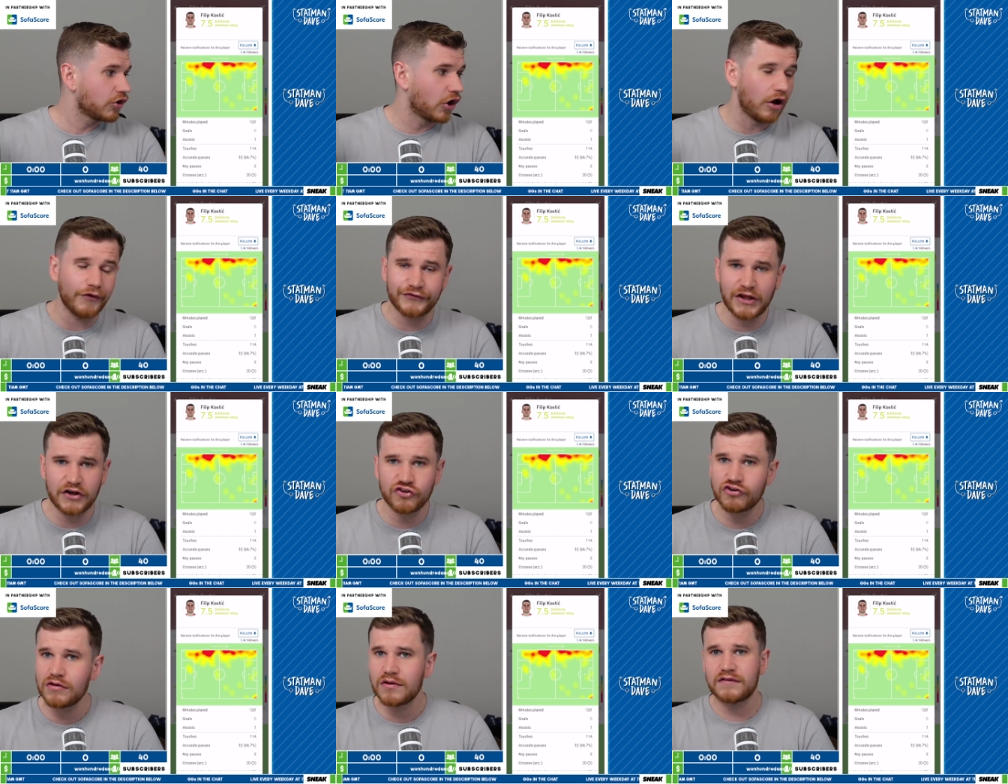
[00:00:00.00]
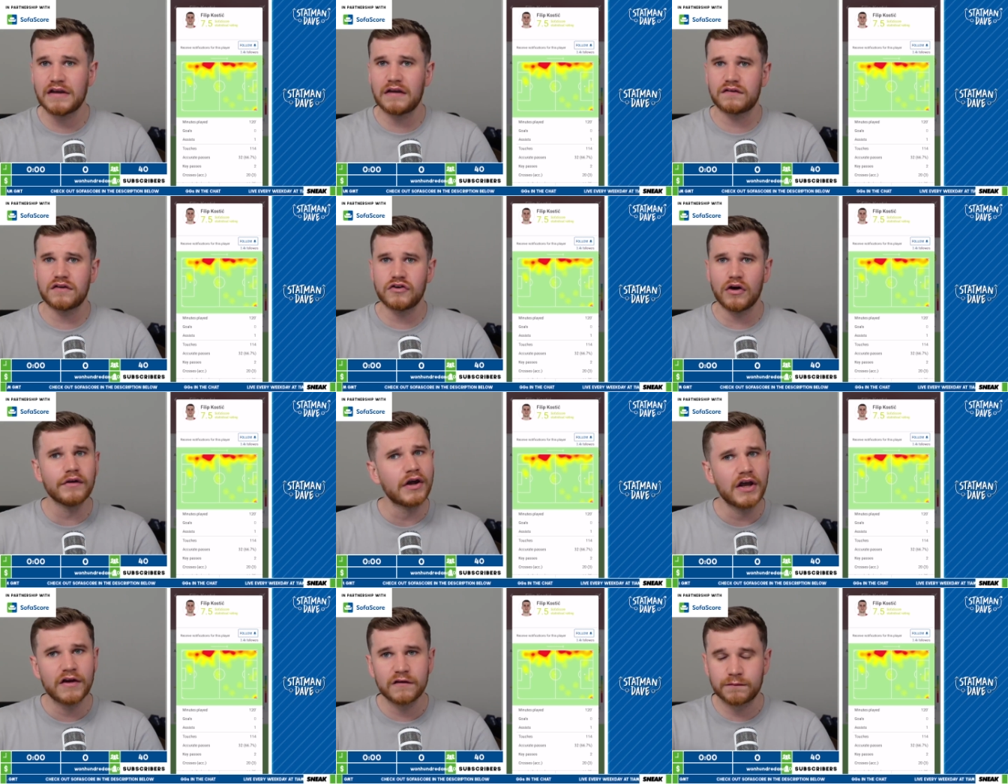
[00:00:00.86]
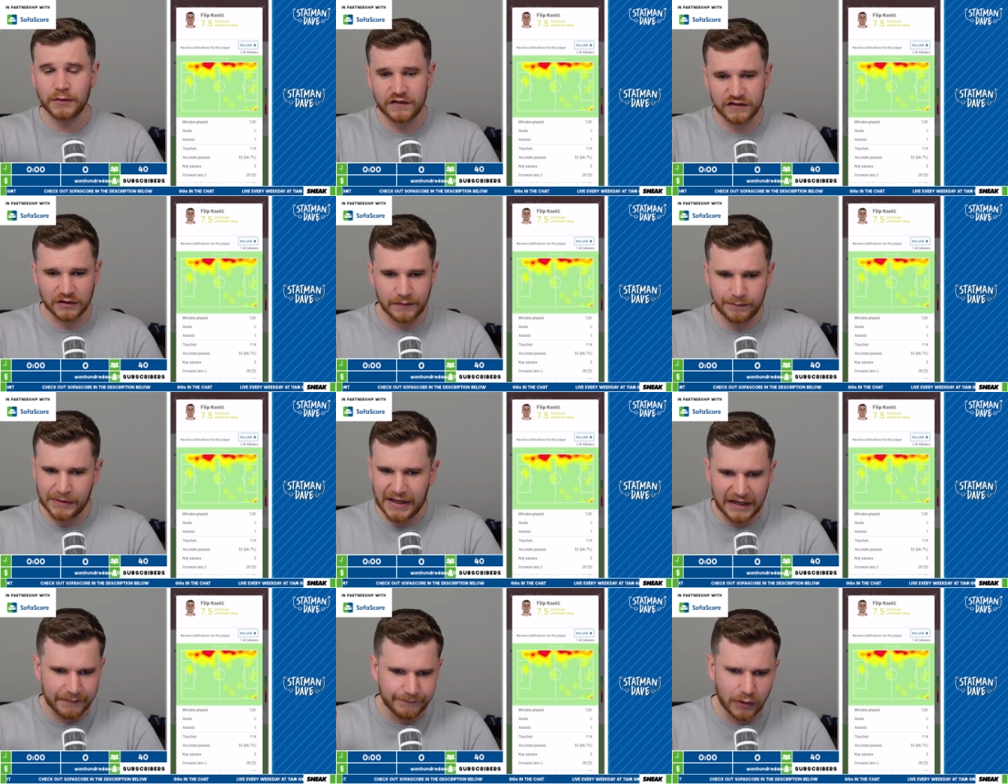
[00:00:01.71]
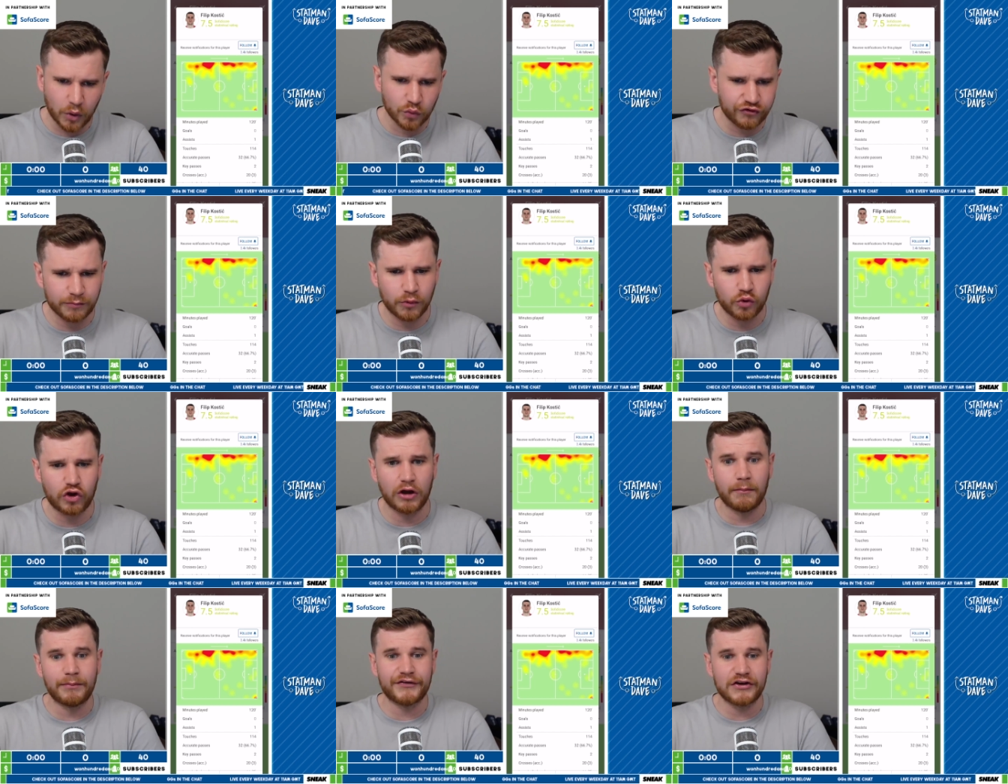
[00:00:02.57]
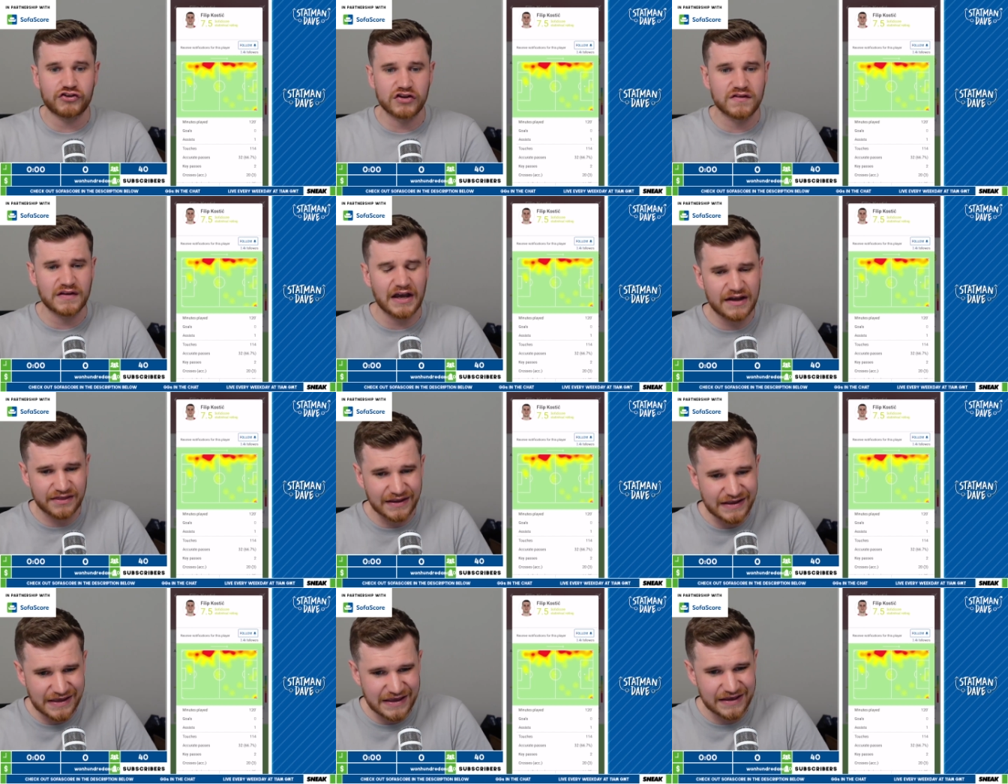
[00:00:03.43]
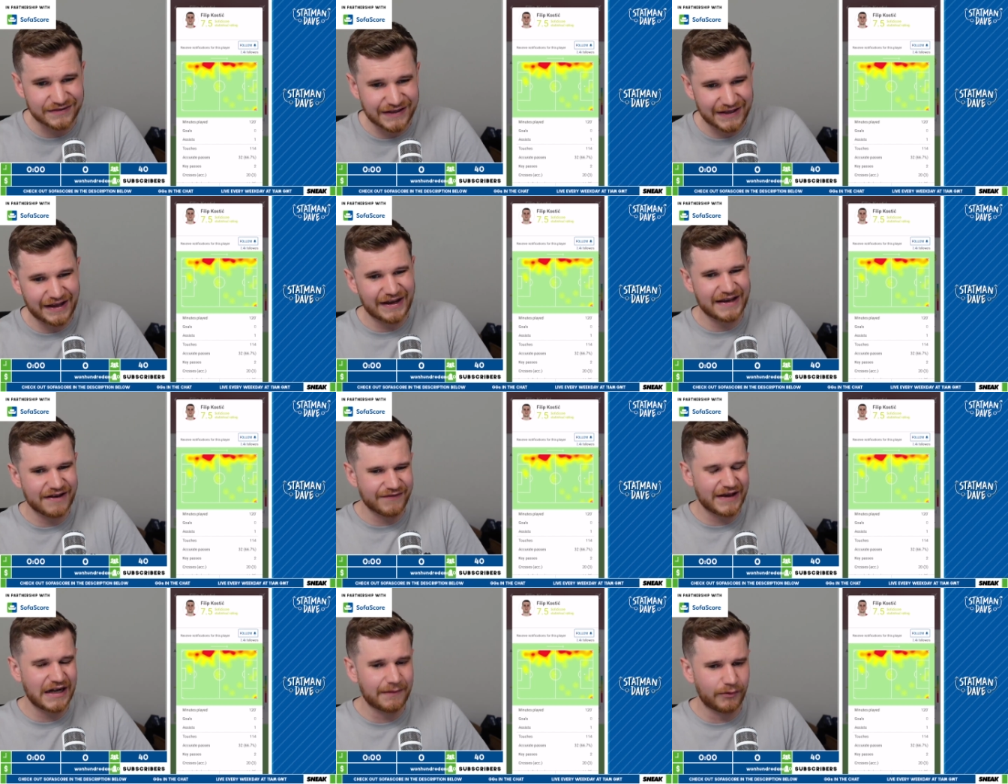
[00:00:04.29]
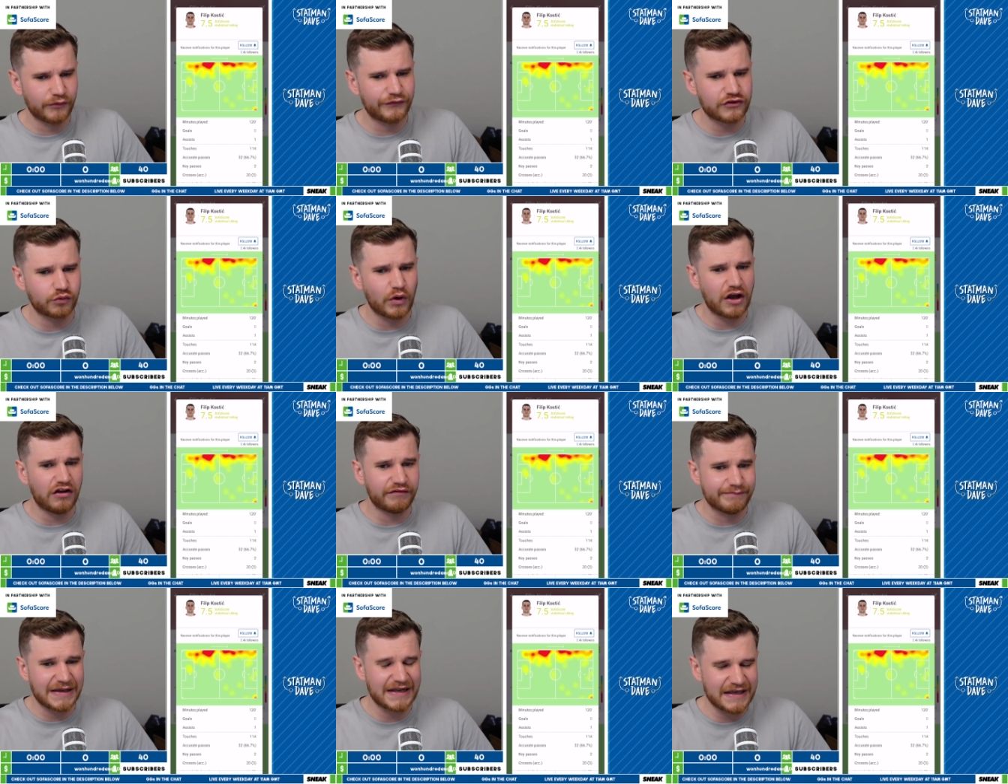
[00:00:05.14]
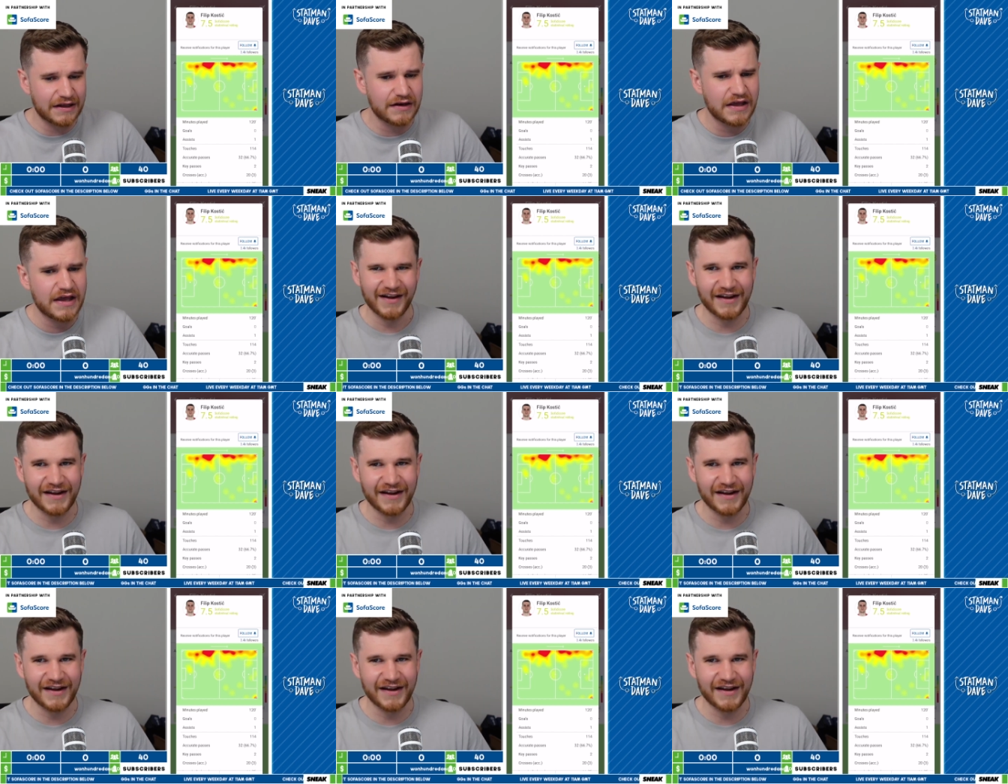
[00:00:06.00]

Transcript: Kostić, Sessegnon, Spurs are going to be playing in multiple competitions. I think he is the guy available for 12 million.